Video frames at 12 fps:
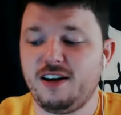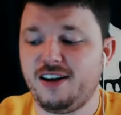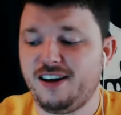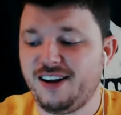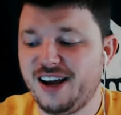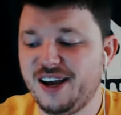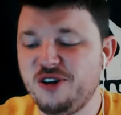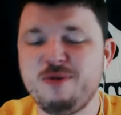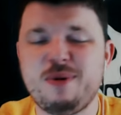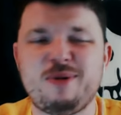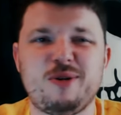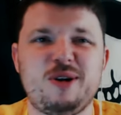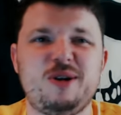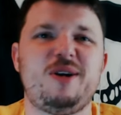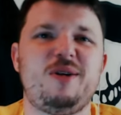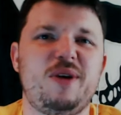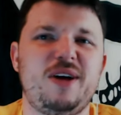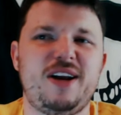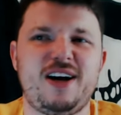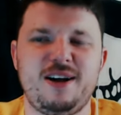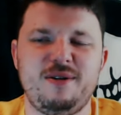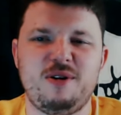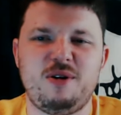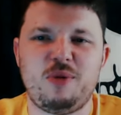Like, you remember when
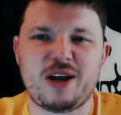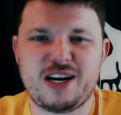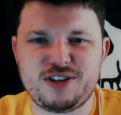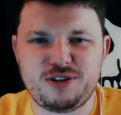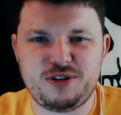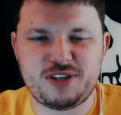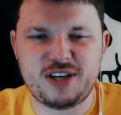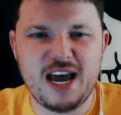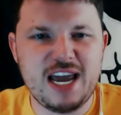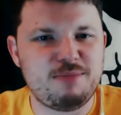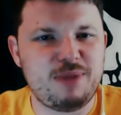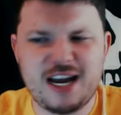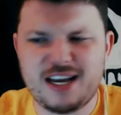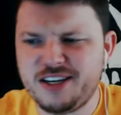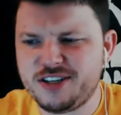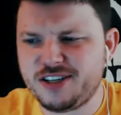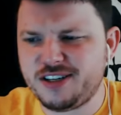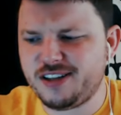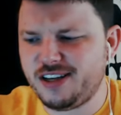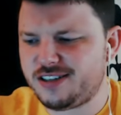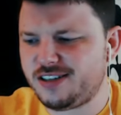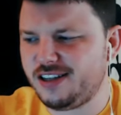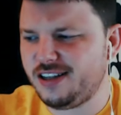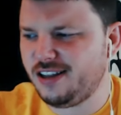Blood Angels used to hate Black Legion,
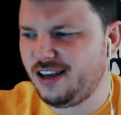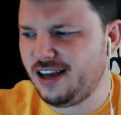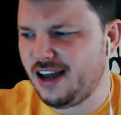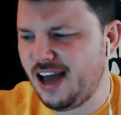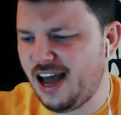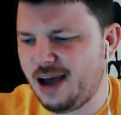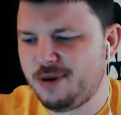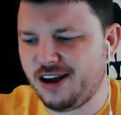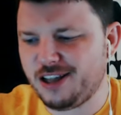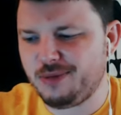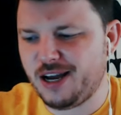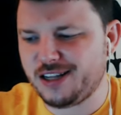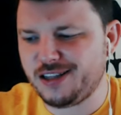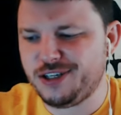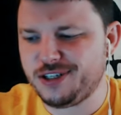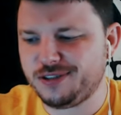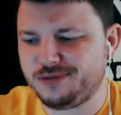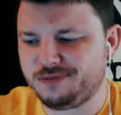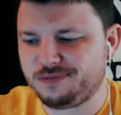and Abaddon and the Black Legion?